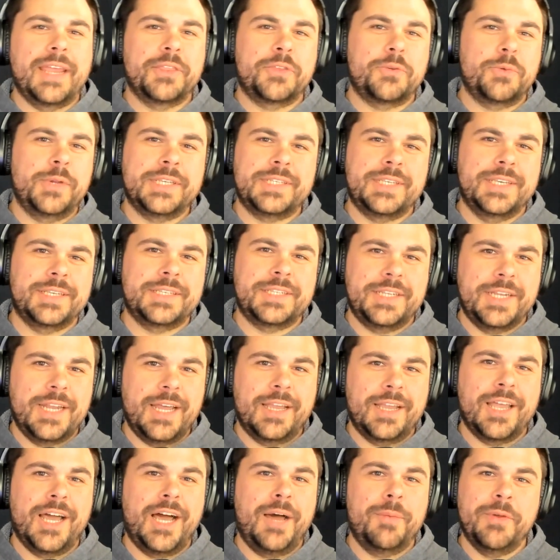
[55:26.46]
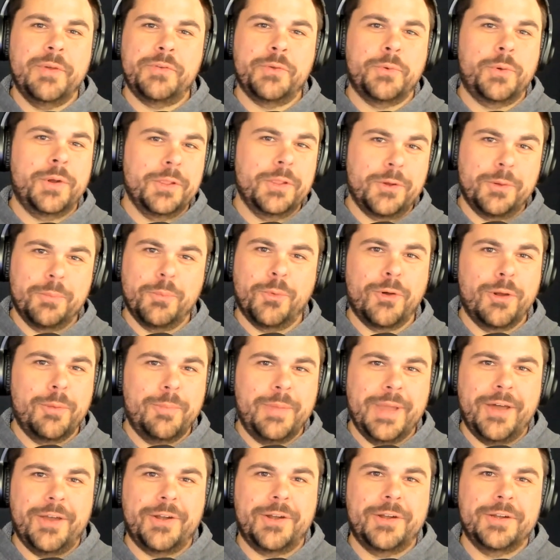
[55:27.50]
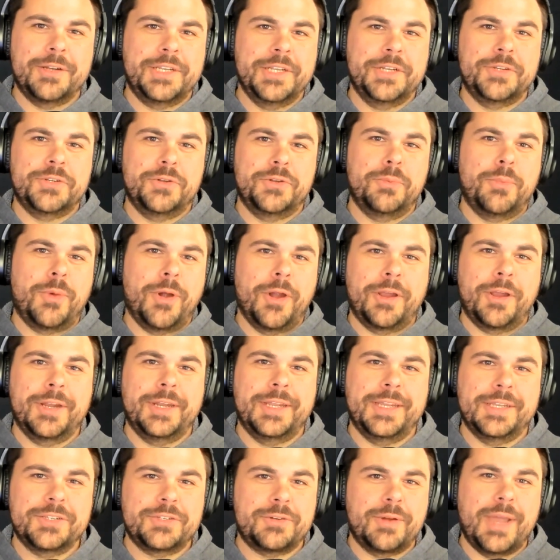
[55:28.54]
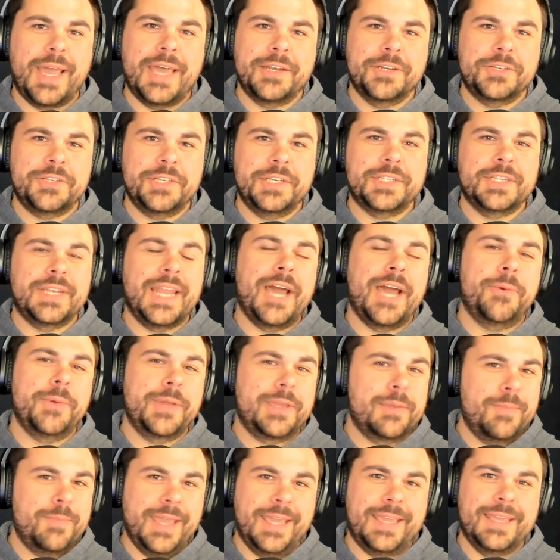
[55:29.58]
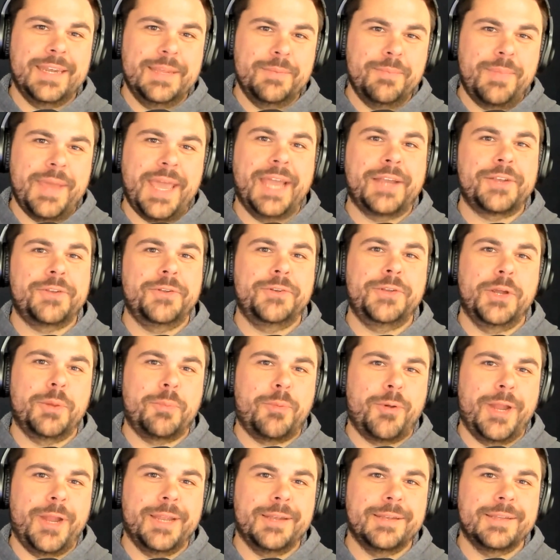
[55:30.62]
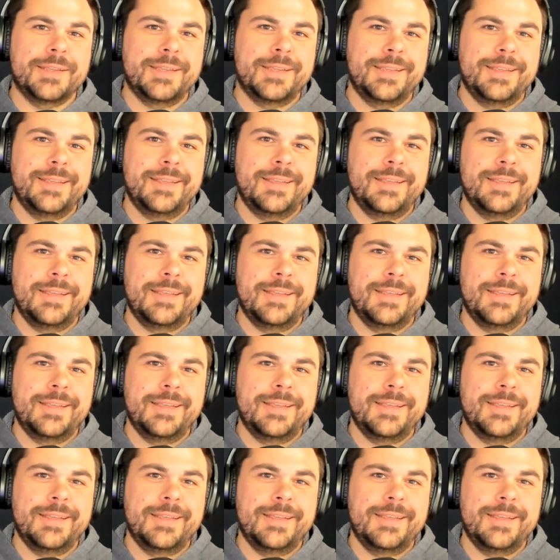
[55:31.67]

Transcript: dragon360.com if you want to learn more about our digital marketing strategies and how we can make an impact on your brand.